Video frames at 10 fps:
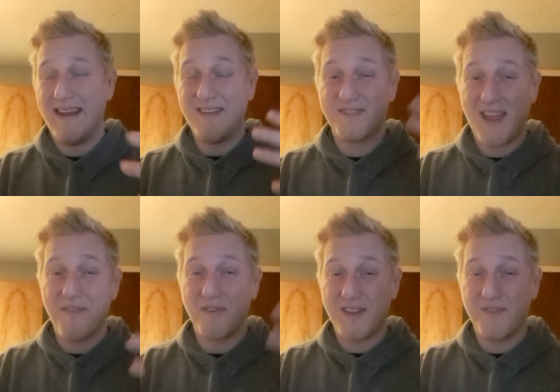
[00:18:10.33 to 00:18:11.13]
it's
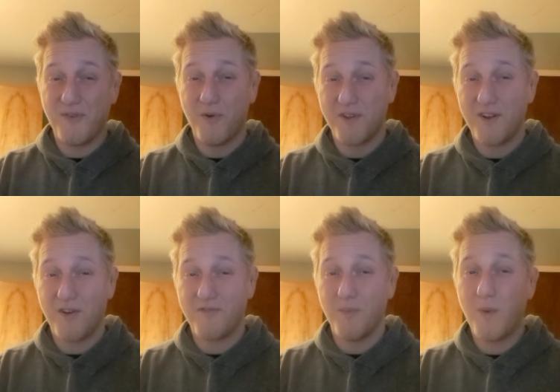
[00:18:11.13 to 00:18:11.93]
definitely fallen
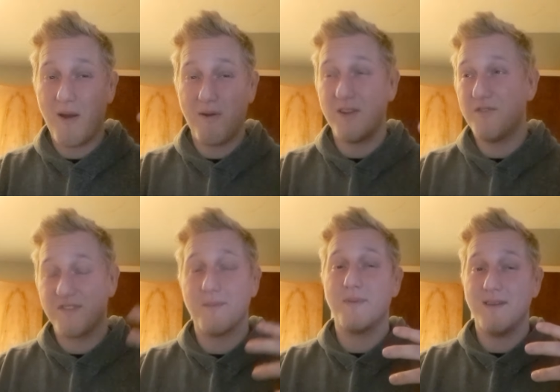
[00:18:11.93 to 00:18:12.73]
off from where it
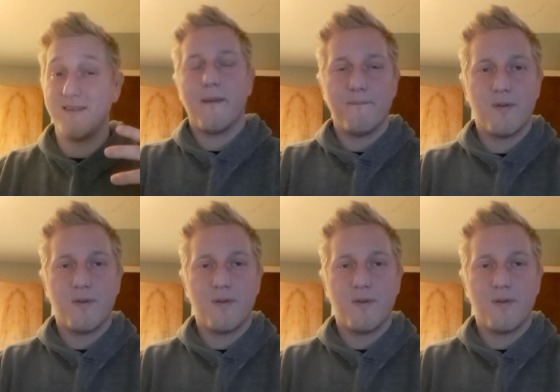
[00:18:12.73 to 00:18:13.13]
used to be.